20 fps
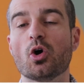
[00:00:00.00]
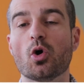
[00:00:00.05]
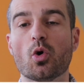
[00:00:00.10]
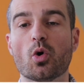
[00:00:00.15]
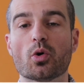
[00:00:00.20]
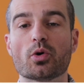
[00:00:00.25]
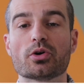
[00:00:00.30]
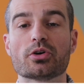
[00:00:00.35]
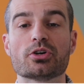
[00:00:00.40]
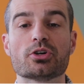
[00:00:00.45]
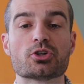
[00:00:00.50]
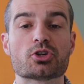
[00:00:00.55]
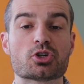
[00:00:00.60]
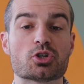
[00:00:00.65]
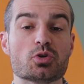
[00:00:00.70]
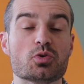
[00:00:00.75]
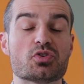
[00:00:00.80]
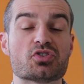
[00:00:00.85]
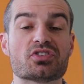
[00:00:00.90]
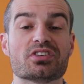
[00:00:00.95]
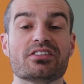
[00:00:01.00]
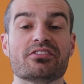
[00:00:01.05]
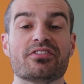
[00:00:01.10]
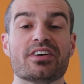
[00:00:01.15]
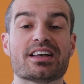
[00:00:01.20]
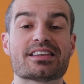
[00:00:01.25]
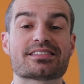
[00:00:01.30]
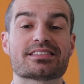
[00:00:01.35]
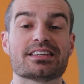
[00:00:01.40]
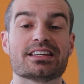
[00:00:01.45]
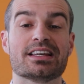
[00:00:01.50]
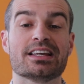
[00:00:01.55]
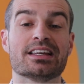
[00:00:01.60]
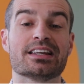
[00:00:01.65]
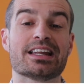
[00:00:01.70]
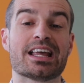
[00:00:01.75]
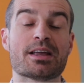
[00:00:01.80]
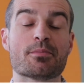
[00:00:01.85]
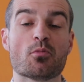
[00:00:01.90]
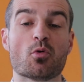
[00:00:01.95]
or choose to invest
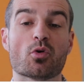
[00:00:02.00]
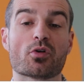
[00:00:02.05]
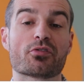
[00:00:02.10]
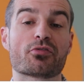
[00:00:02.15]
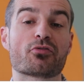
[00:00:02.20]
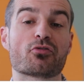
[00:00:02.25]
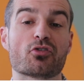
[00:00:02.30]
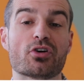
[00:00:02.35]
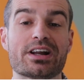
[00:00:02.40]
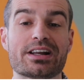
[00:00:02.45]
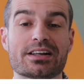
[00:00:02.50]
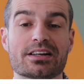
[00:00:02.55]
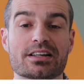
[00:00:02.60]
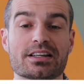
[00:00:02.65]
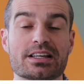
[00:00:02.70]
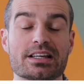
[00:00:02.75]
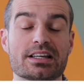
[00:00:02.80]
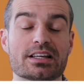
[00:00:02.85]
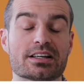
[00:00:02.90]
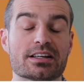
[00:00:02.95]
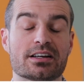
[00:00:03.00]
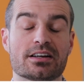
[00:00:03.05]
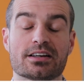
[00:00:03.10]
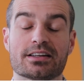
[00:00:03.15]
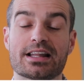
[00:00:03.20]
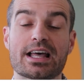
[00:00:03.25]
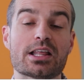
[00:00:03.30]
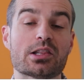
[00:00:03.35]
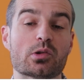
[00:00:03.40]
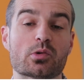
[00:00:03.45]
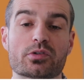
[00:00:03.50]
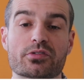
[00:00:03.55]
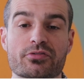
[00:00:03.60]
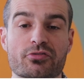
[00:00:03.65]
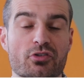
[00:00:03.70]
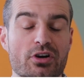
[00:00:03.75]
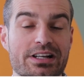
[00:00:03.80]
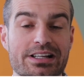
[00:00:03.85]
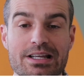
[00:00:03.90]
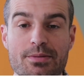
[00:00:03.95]
in a more friendly,
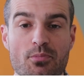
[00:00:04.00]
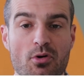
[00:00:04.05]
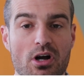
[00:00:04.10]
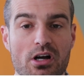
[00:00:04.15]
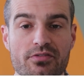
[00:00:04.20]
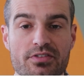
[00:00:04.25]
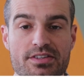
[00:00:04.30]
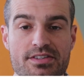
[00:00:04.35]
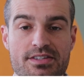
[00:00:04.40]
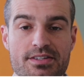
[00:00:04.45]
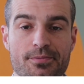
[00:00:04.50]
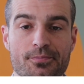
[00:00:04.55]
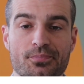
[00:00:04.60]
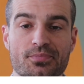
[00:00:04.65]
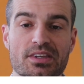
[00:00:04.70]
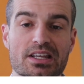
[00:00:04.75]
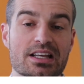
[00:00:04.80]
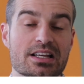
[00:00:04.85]
landlord-friendly province.